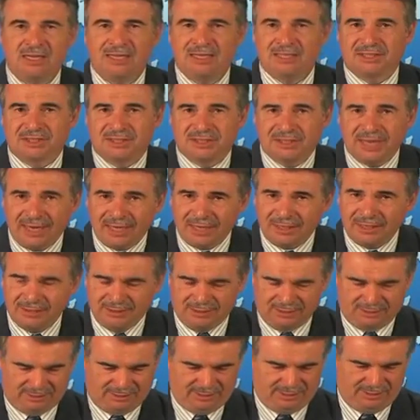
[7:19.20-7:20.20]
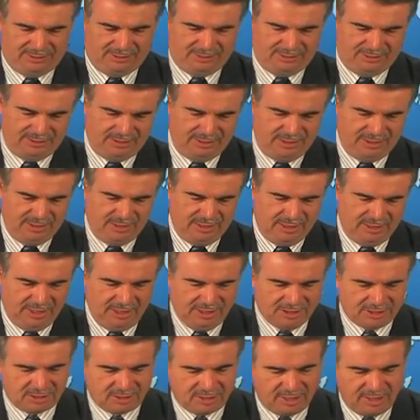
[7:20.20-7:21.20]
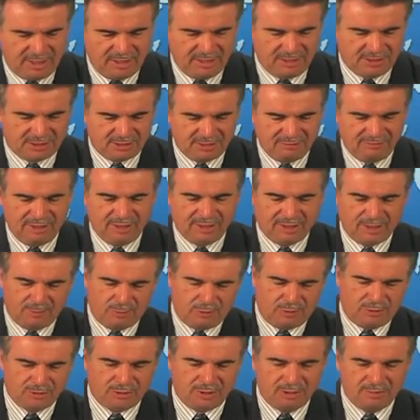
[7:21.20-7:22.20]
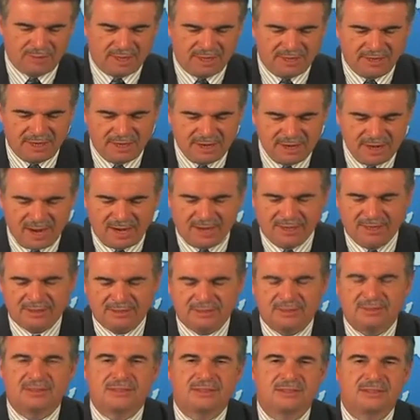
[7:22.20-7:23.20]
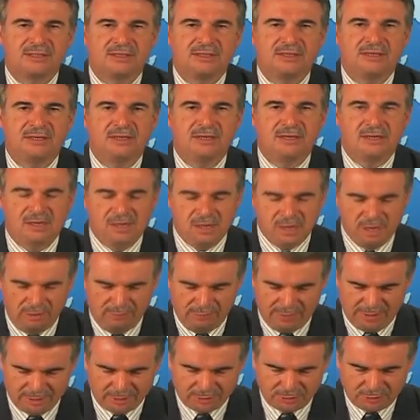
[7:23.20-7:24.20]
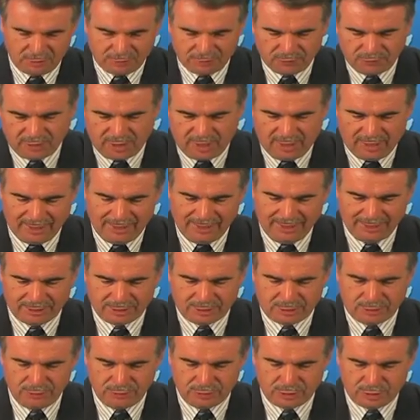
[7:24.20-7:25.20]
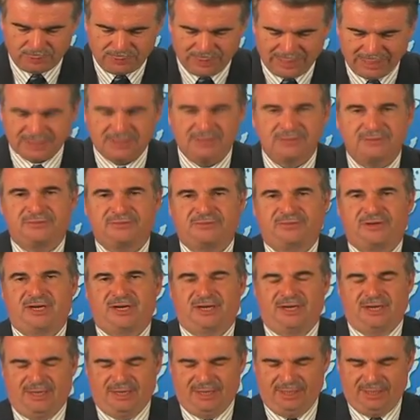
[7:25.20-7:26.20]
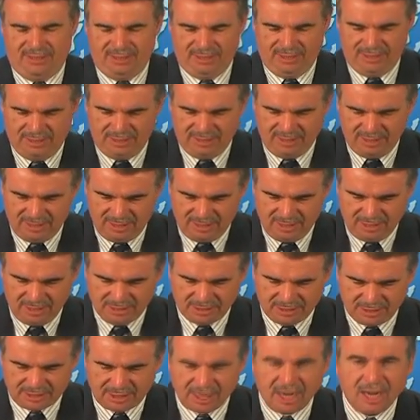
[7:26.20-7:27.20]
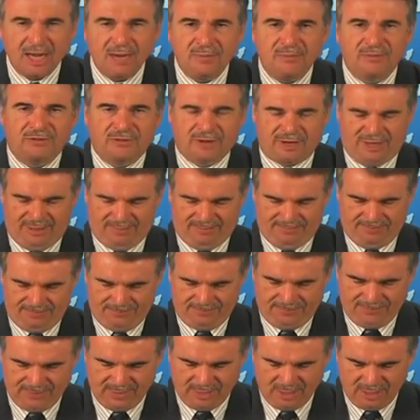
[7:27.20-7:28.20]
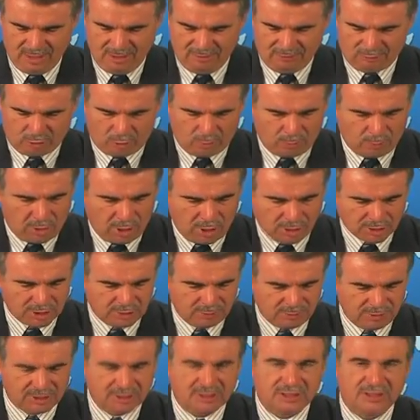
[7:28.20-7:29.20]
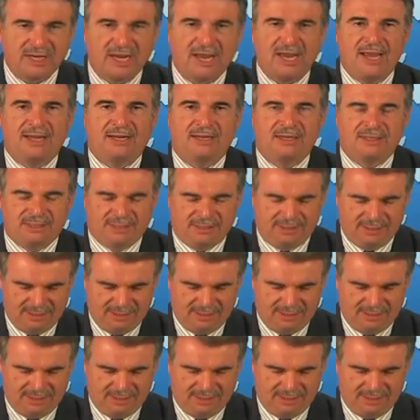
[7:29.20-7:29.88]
A second Israeli TV report on Monday night went so far as to specify the time frame for a possible attack,